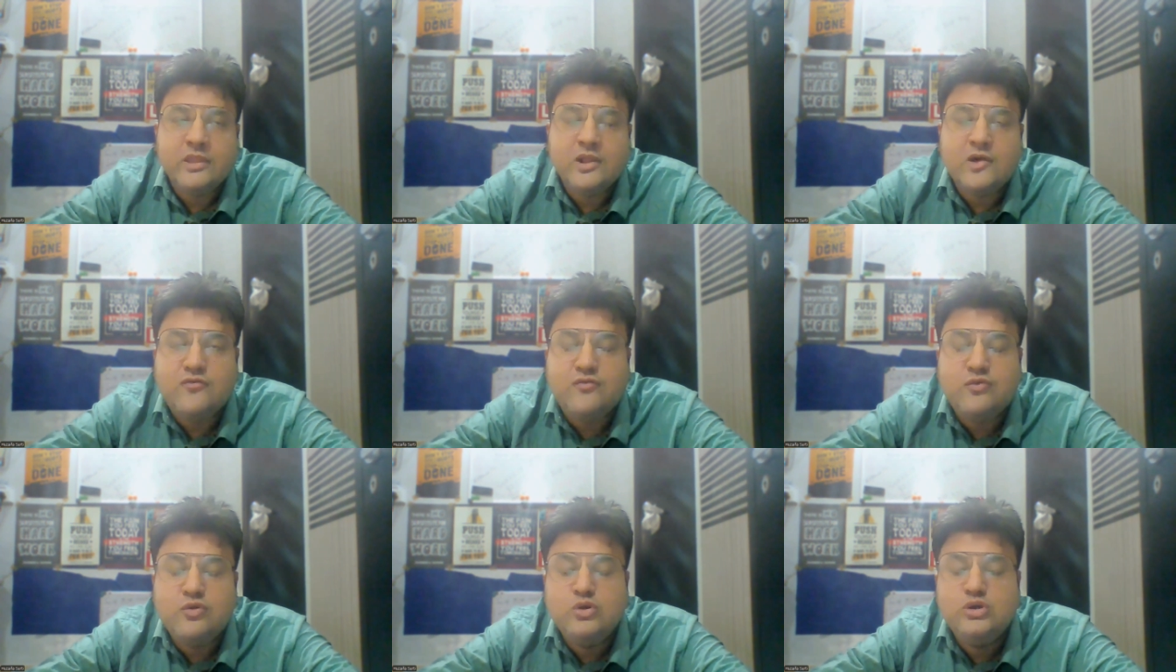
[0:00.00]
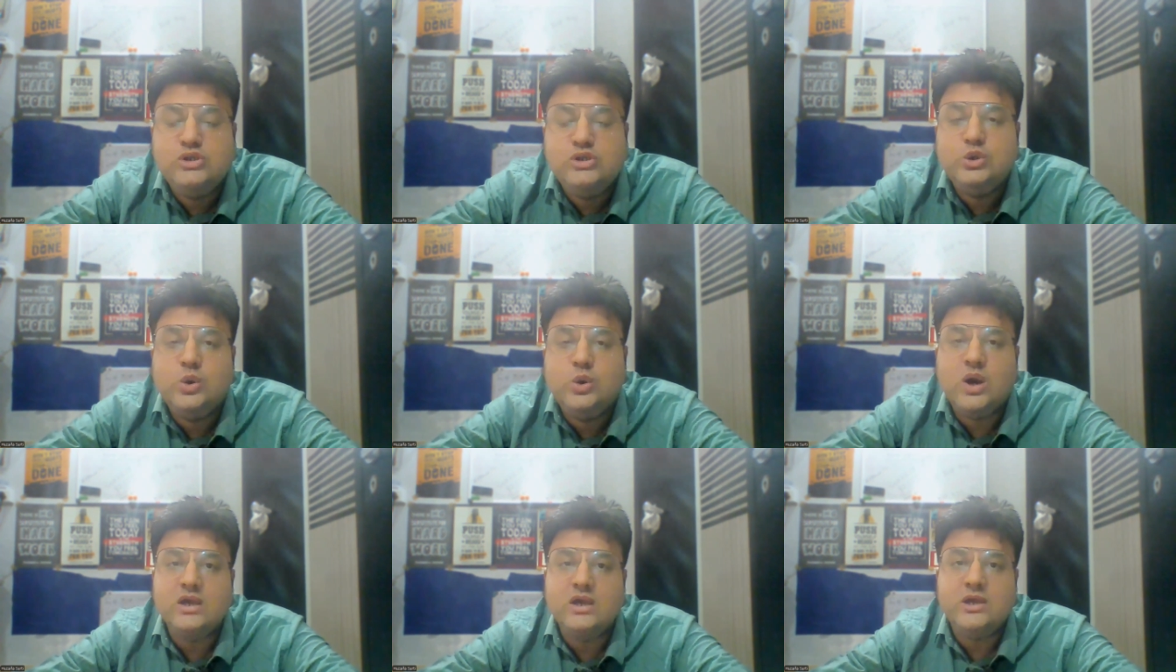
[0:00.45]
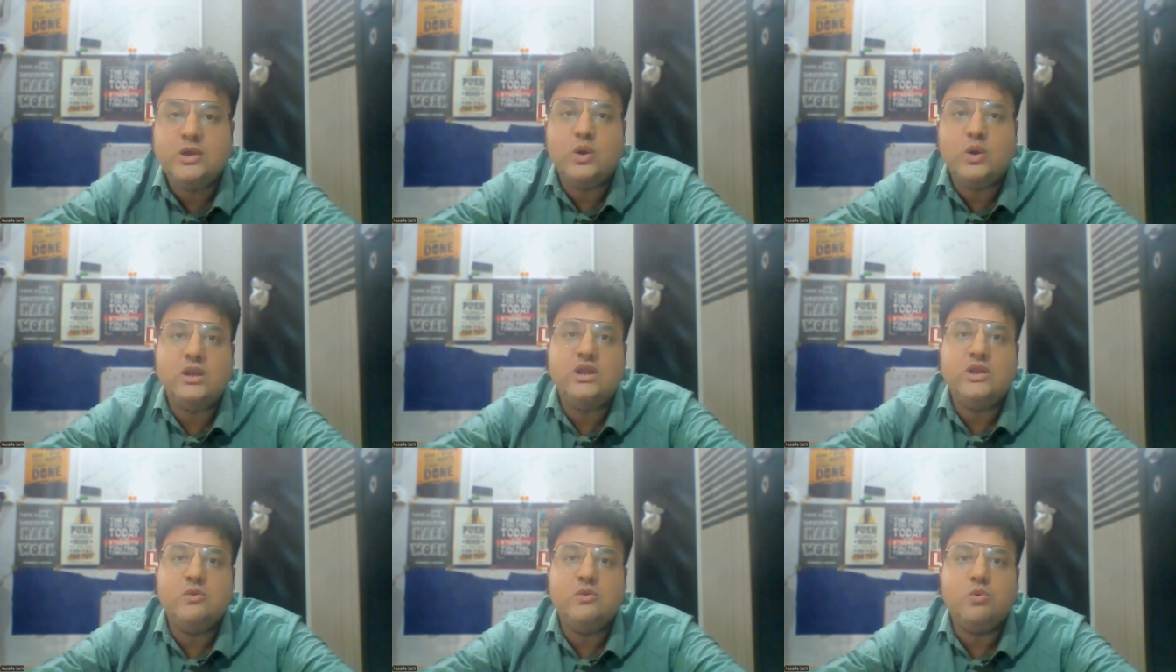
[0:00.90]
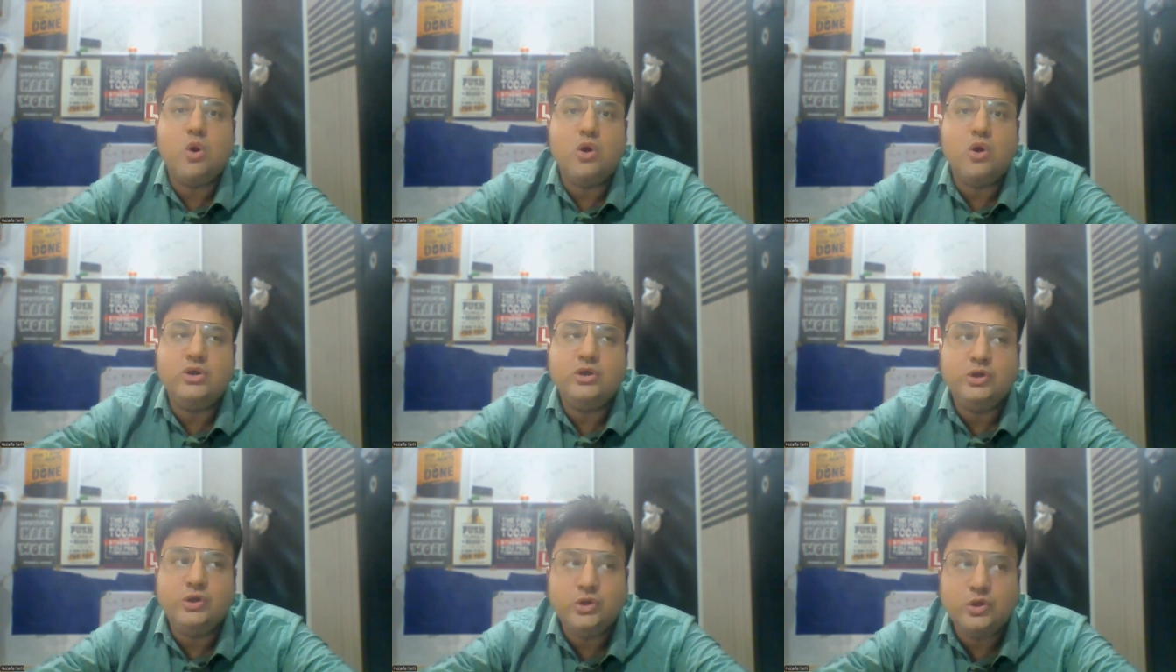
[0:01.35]
the foods you can you can
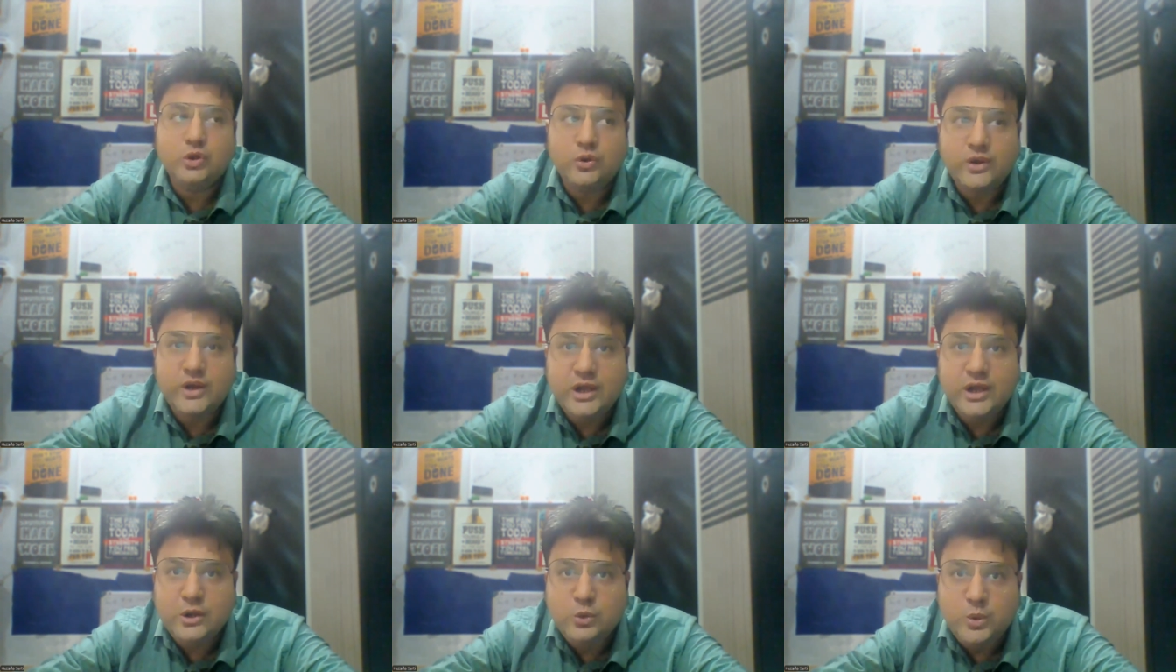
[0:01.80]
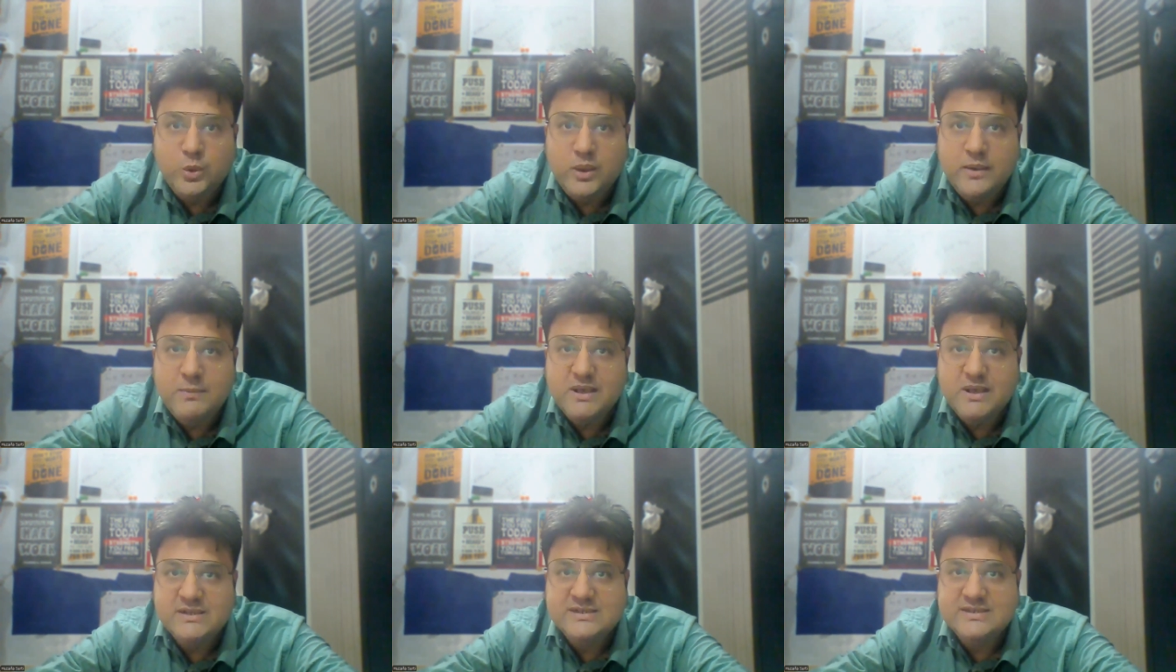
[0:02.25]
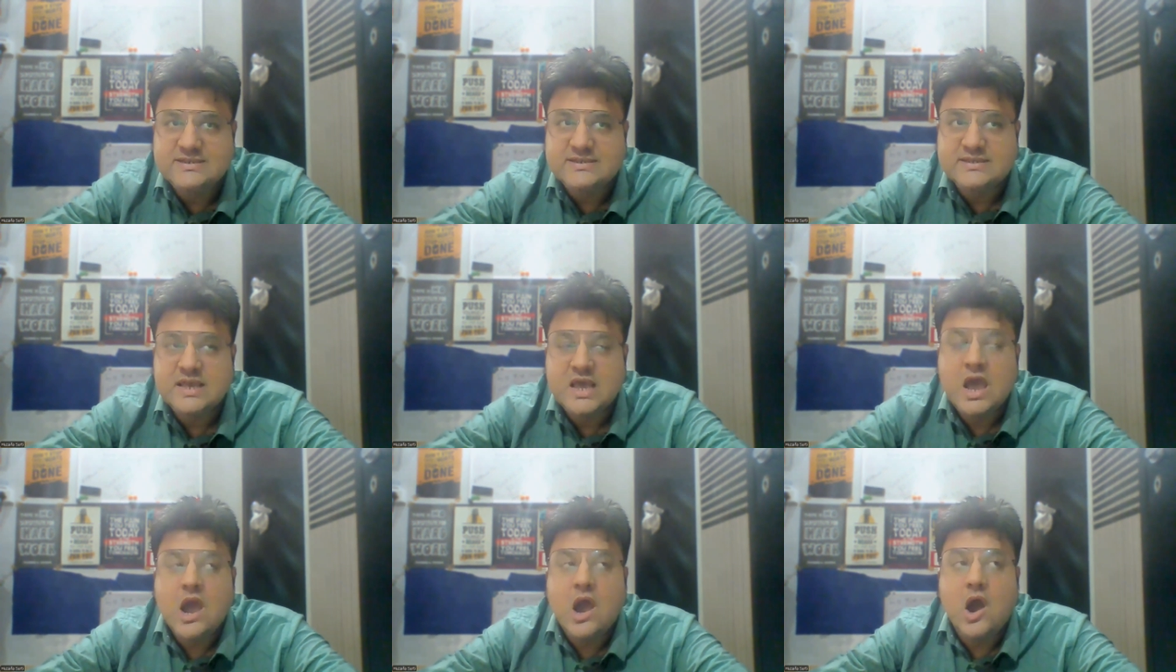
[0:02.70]
involve in your day-to-day basis